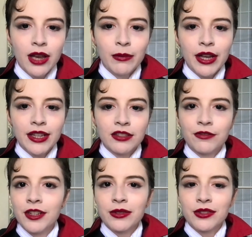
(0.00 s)
by his
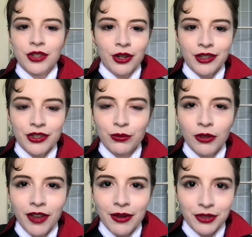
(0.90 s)
fierce Turkish
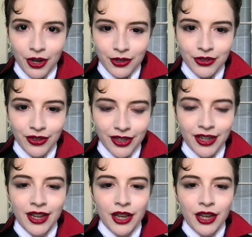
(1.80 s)
wolfhound guard dog,